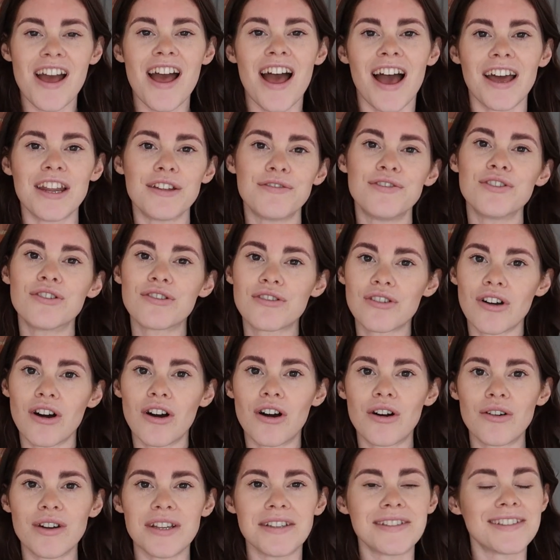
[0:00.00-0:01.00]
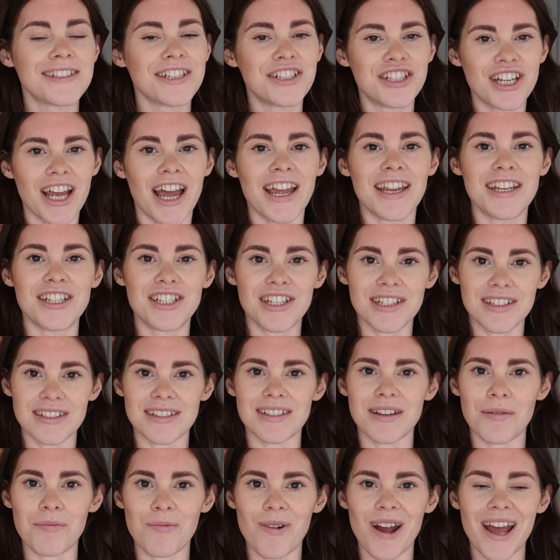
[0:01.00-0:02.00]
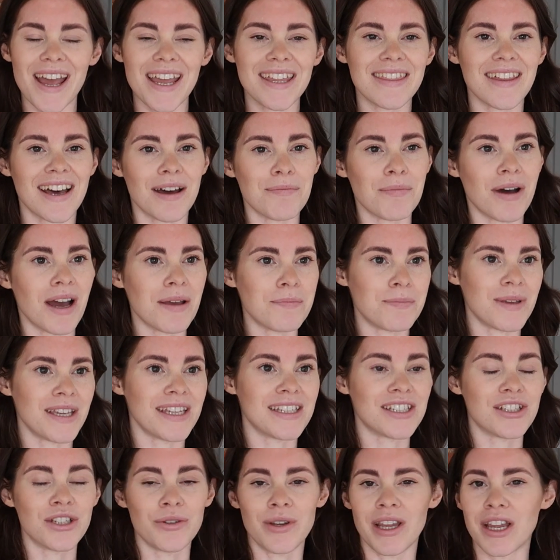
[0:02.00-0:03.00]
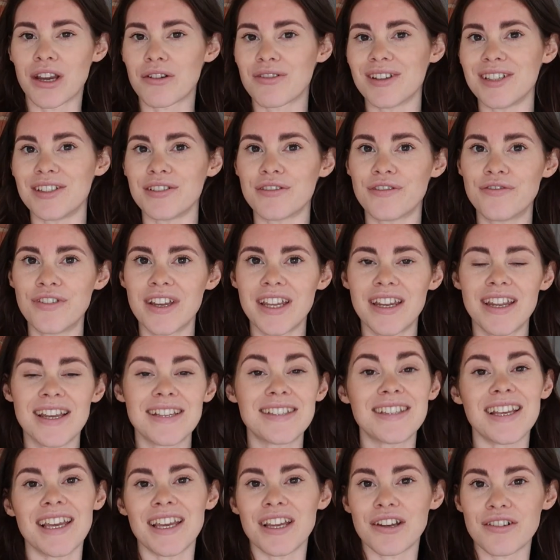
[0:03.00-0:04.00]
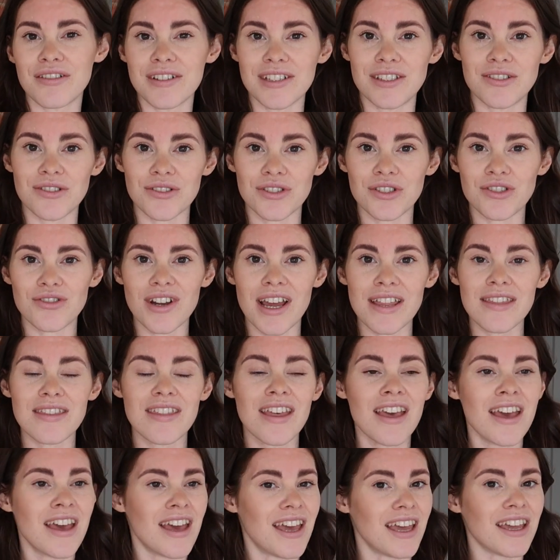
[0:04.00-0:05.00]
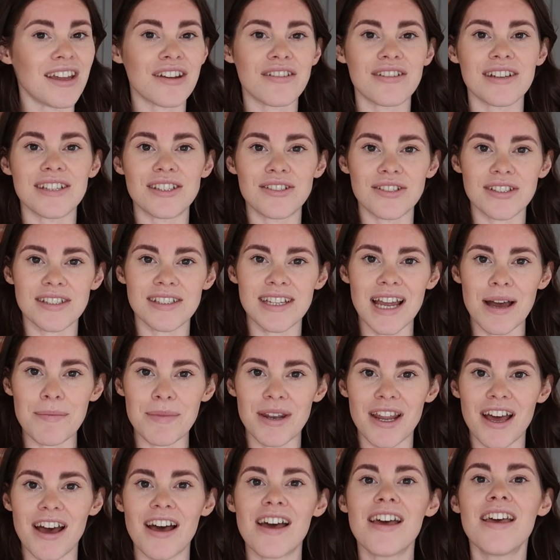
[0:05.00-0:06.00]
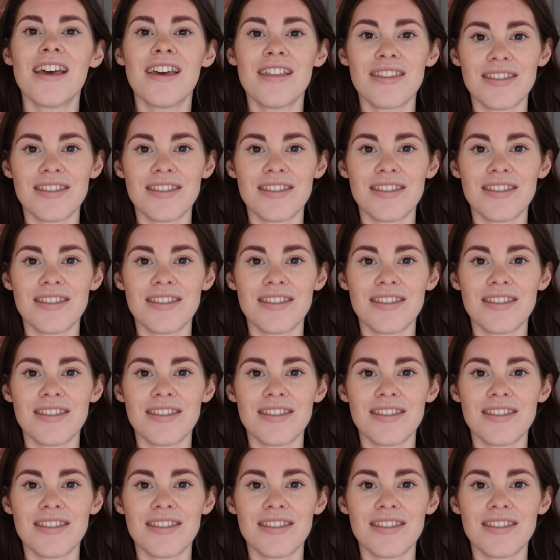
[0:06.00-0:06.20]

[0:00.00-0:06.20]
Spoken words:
And if your goal is to change in some way, that might be to increase your fitness, increase your strength, increase your stamina,